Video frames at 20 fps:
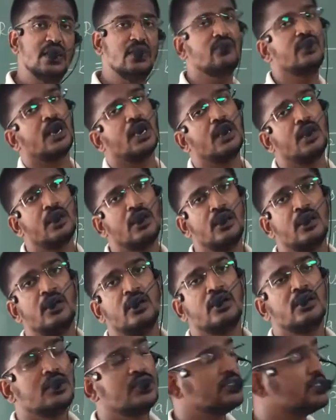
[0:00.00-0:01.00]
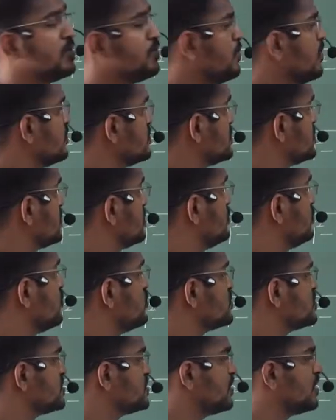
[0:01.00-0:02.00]
given. Suppose
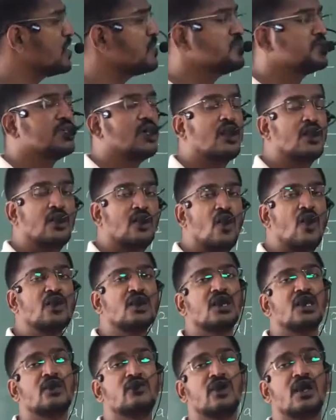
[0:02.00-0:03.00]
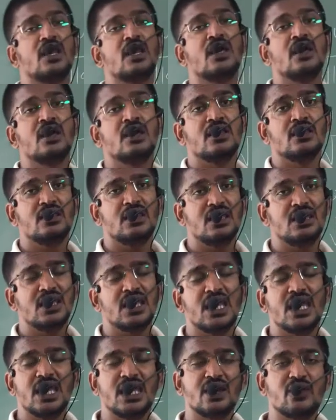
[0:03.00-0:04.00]
those terms are not given, then
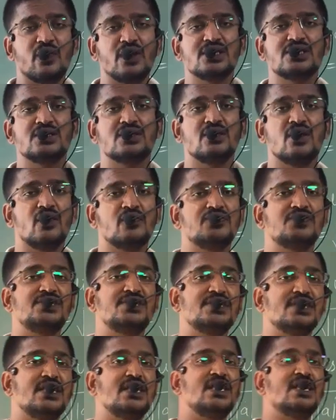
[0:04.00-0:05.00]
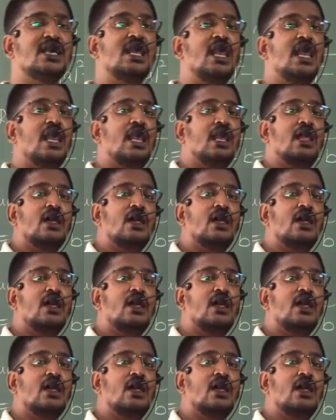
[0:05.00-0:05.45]
the equation of general